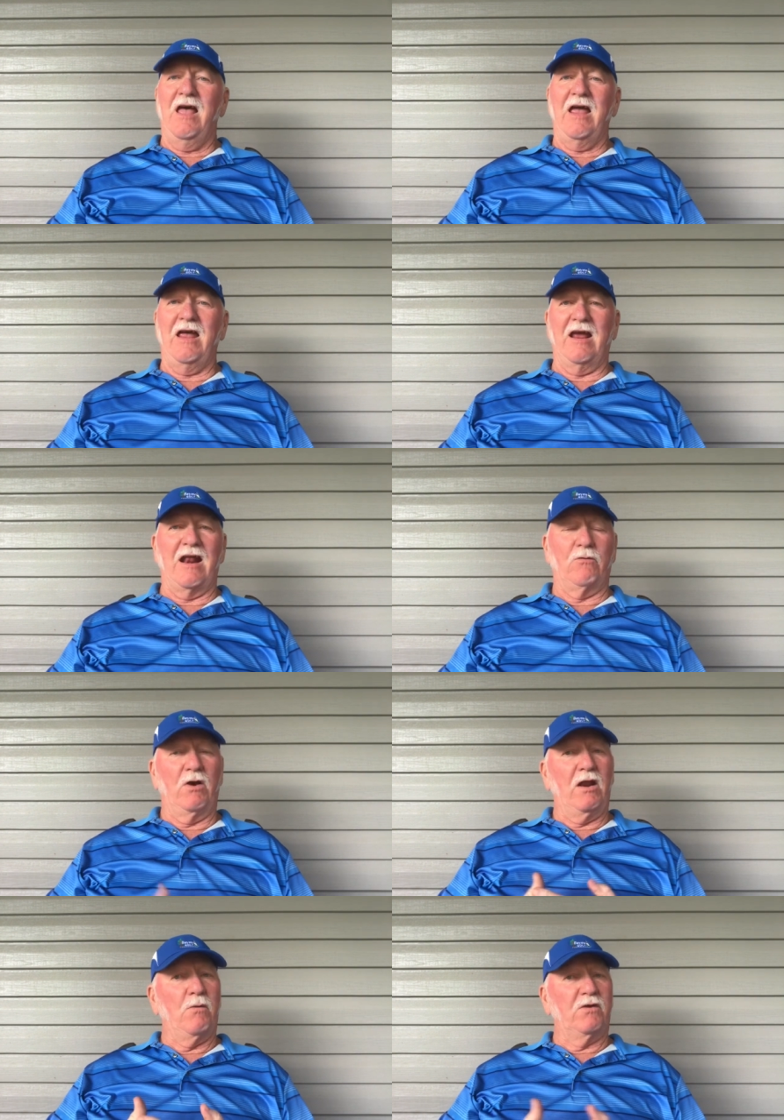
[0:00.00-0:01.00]
and I
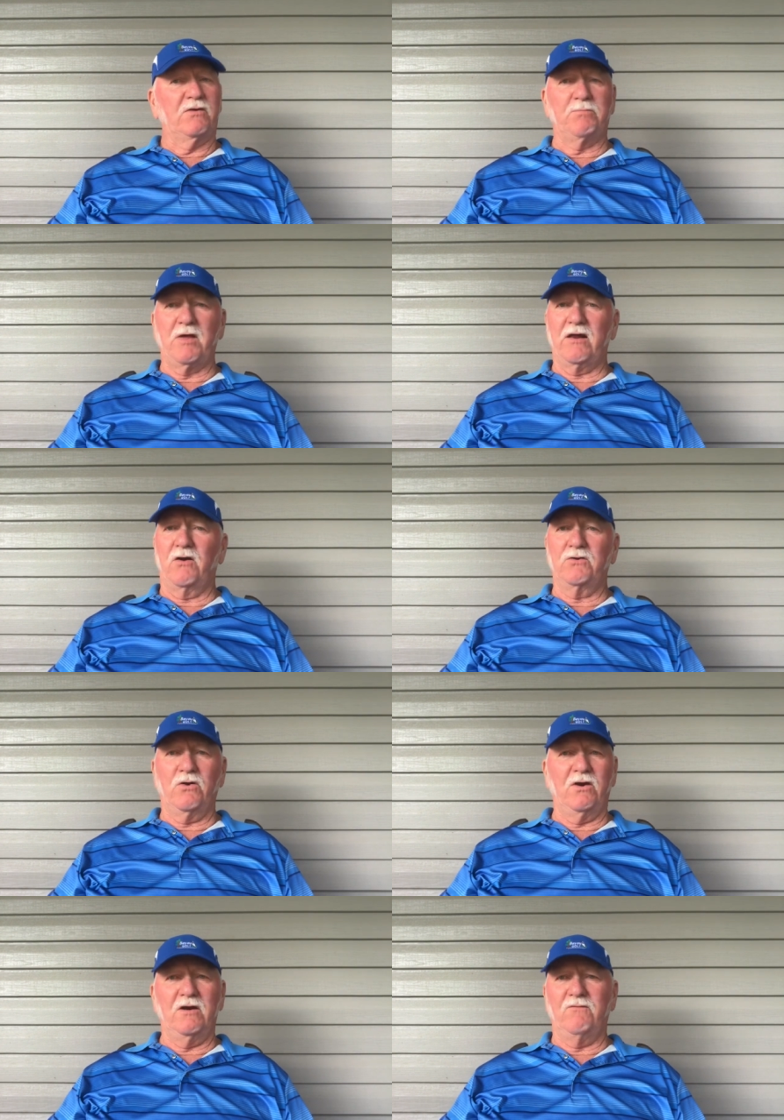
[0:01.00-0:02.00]
really wasn't planning on
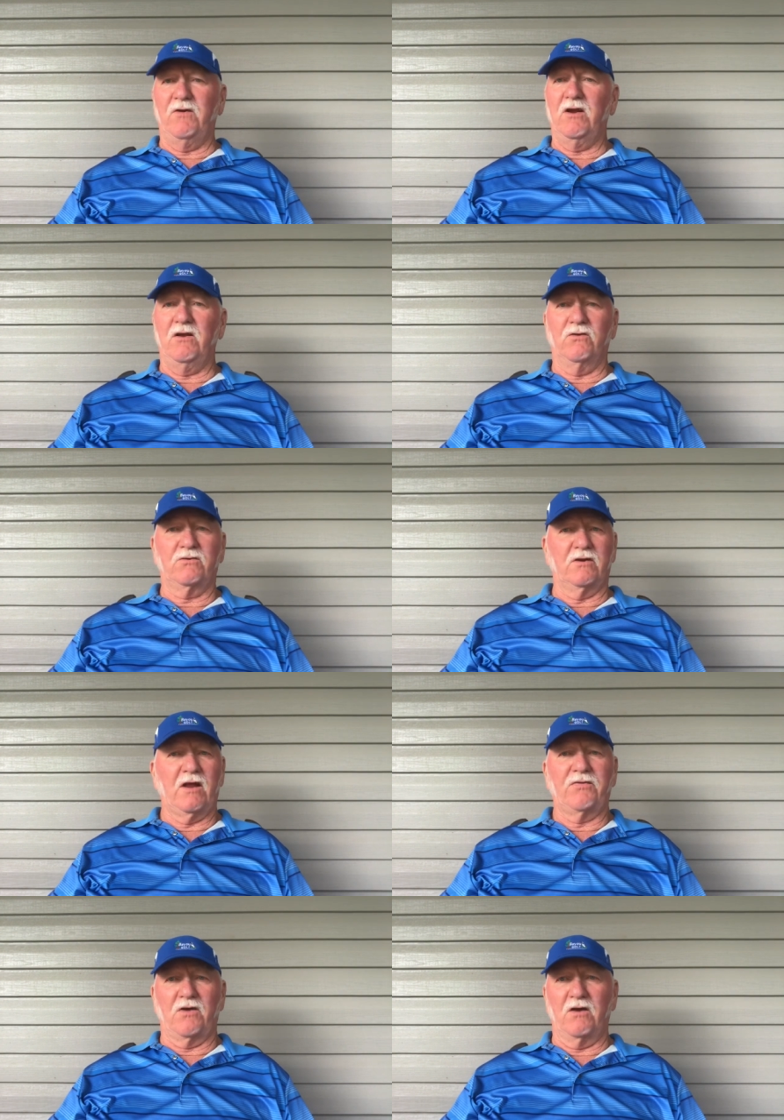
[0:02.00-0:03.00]
doing any videos because
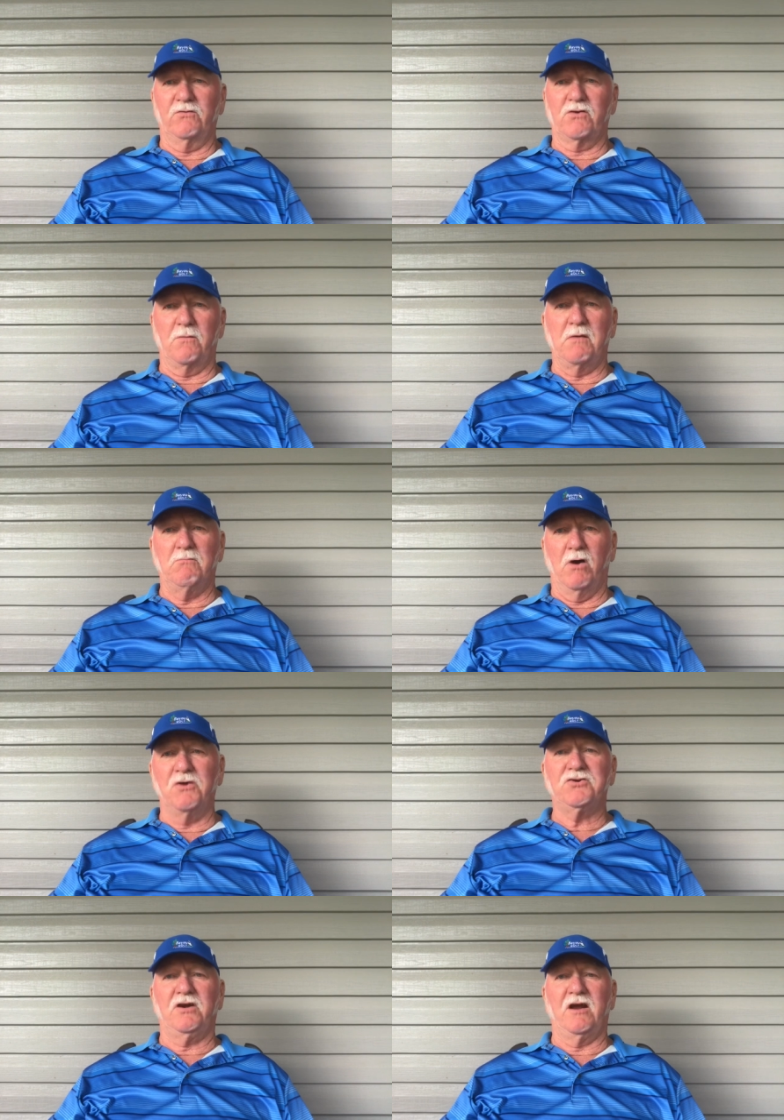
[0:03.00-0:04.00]
I thought it was going to be
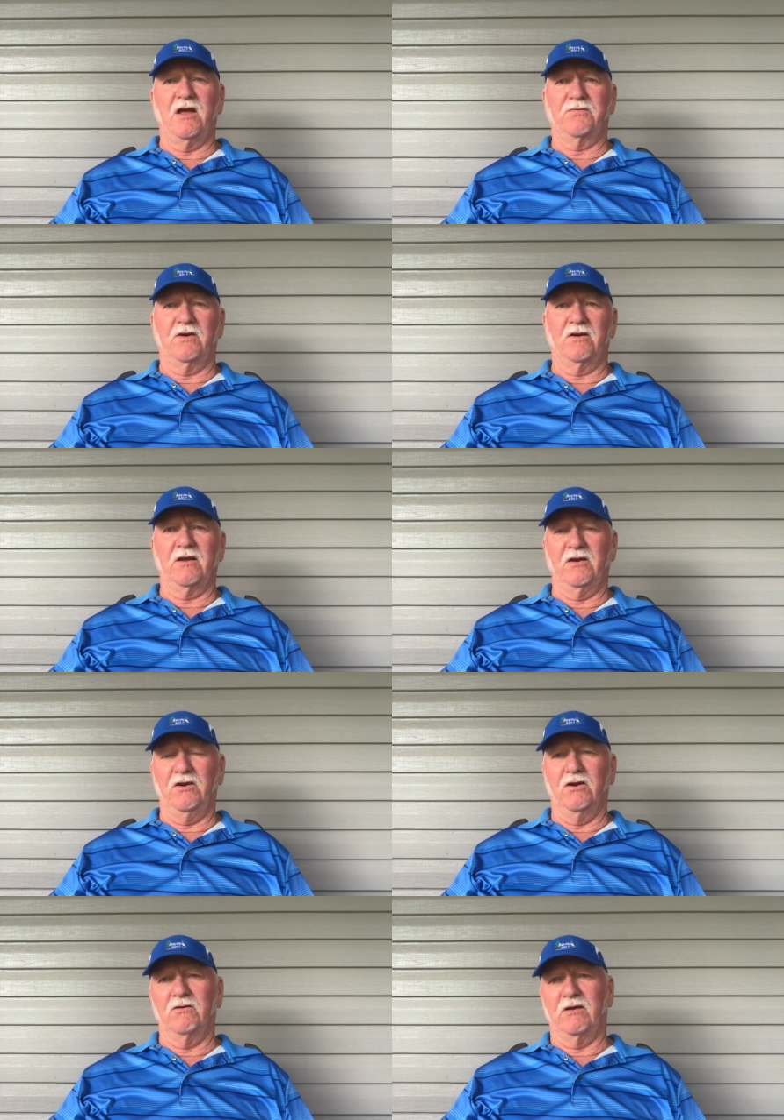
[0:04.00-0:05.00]
mushy out there, get,
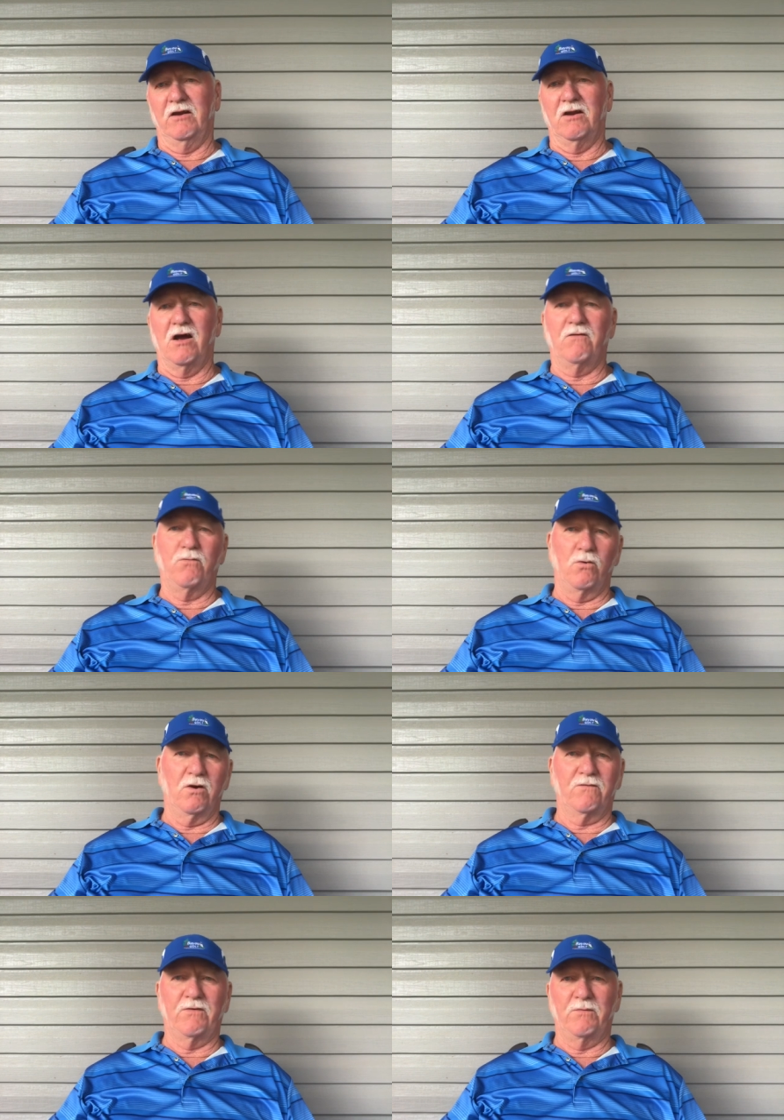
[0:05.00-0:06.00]
you know, getting off
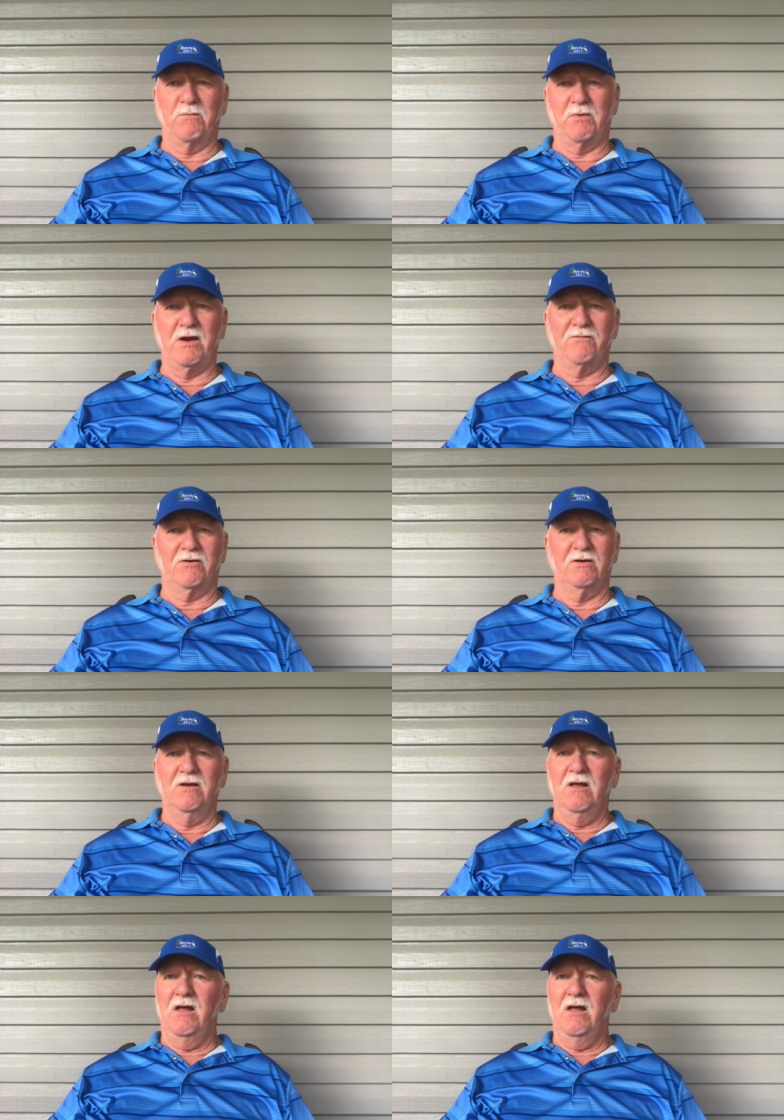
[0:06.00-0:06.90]
work from the beaver.